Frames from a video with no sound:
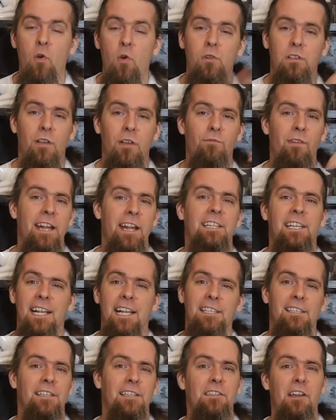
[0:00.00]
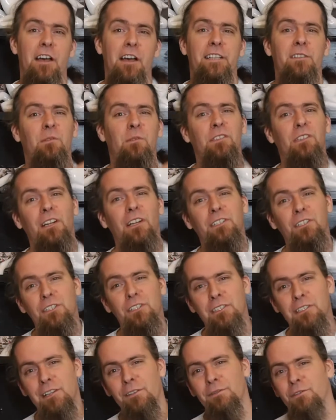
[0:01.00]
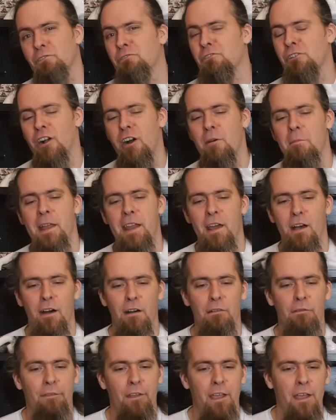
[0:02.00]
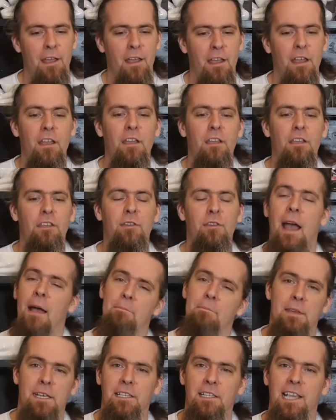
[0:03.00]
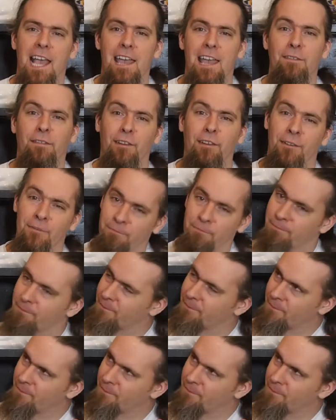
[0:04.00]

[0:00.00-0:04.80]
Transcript: Also, Rage Against the Dice, which I just loved your comment of, you had me at Skaven.